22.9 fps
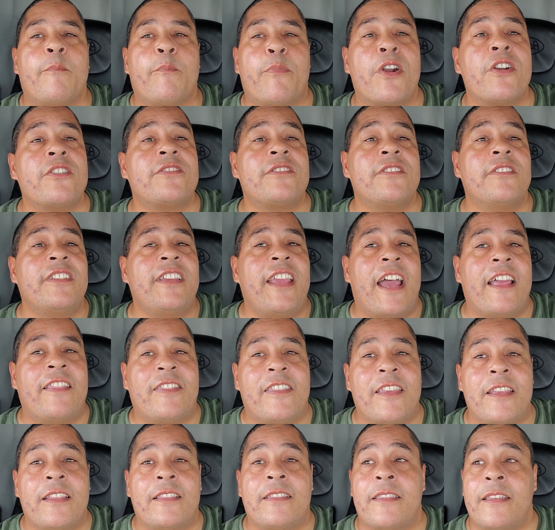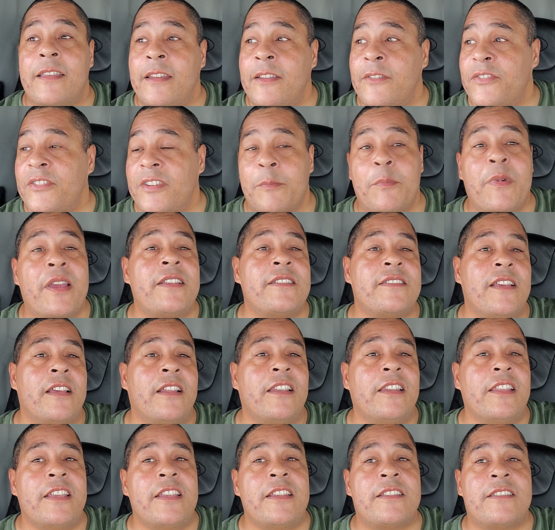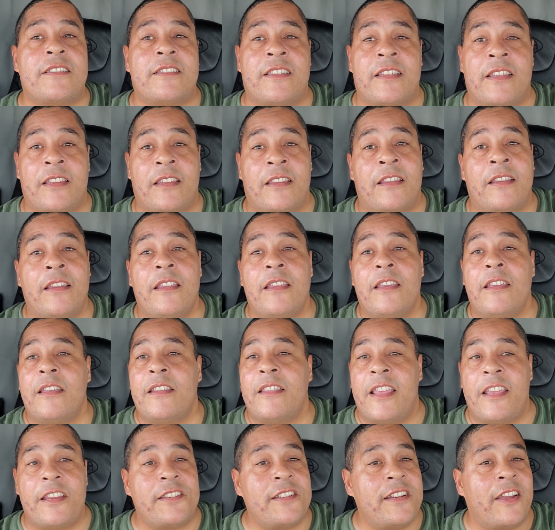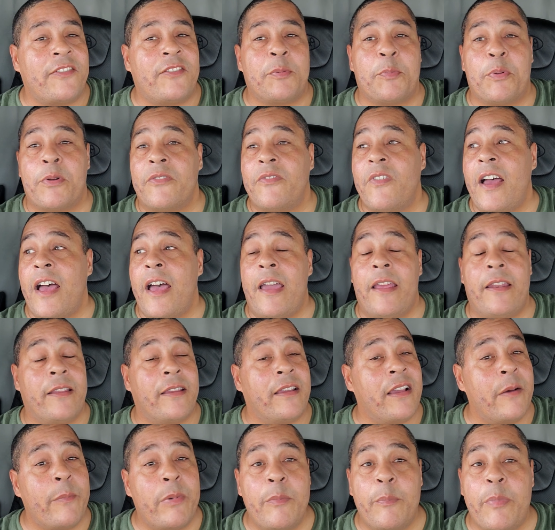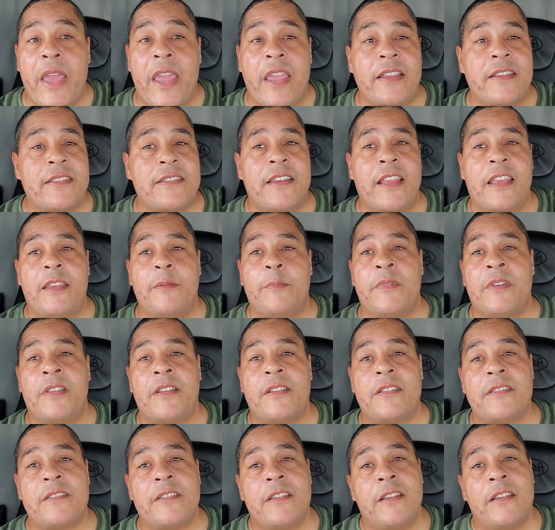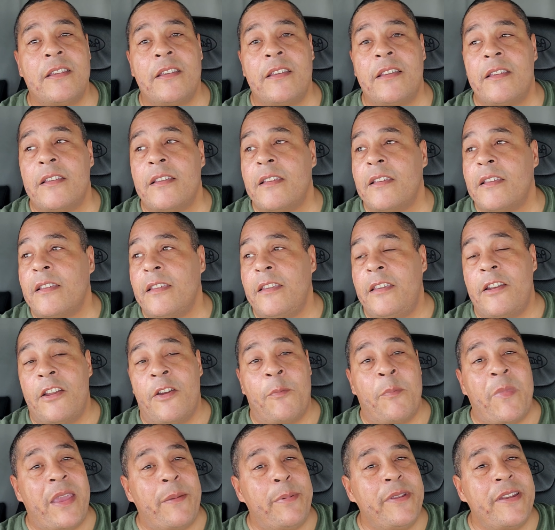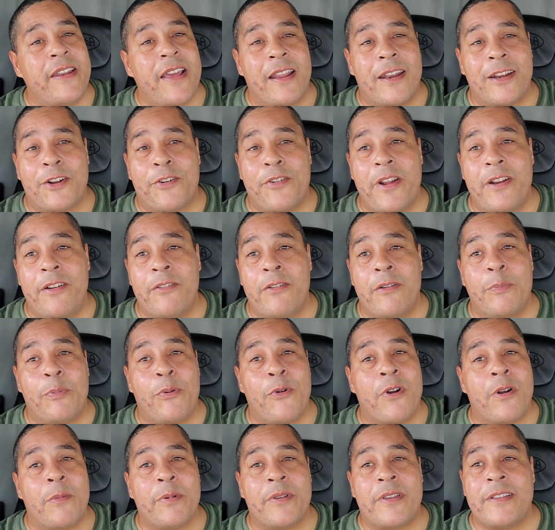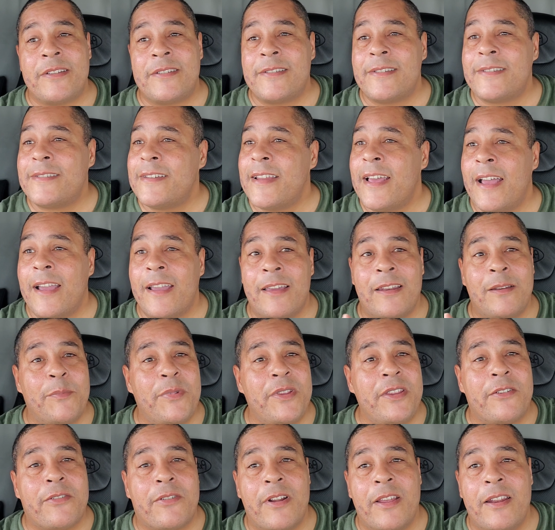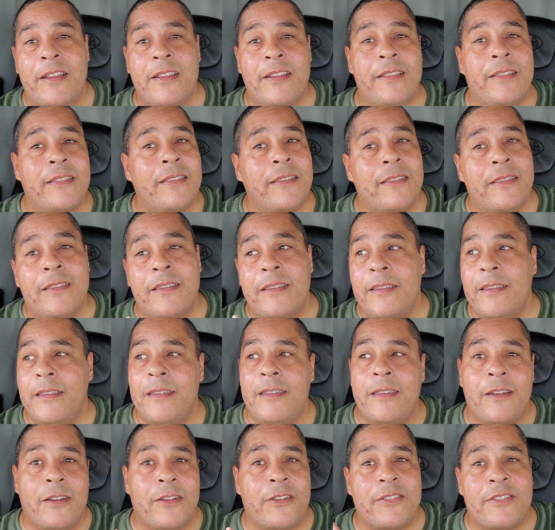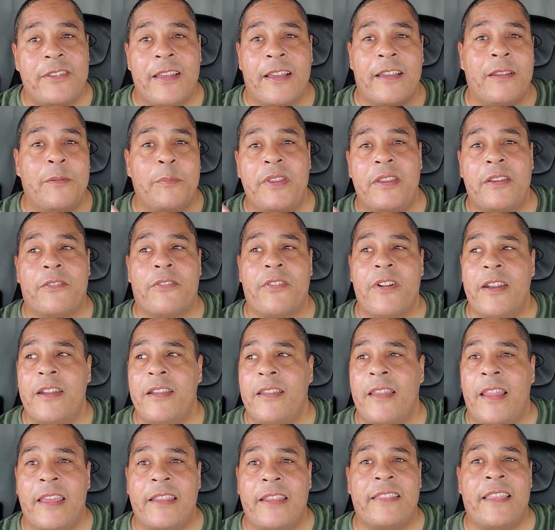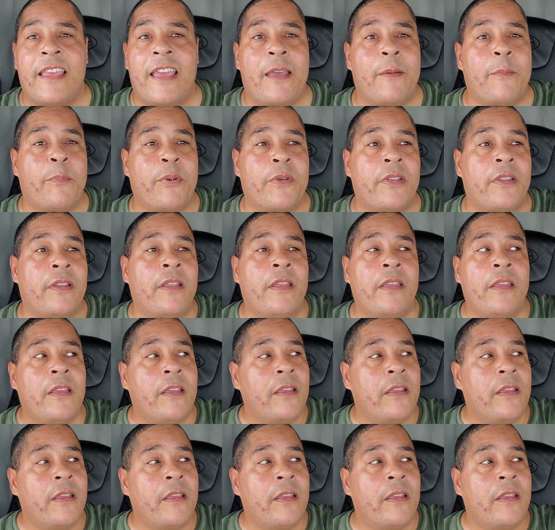personally i think that if somebody's gonna lease then they should have to provide a couple bank statements you know, maybe not a credit report because it's not going to be credit, you know, it's not going to be credit like that, but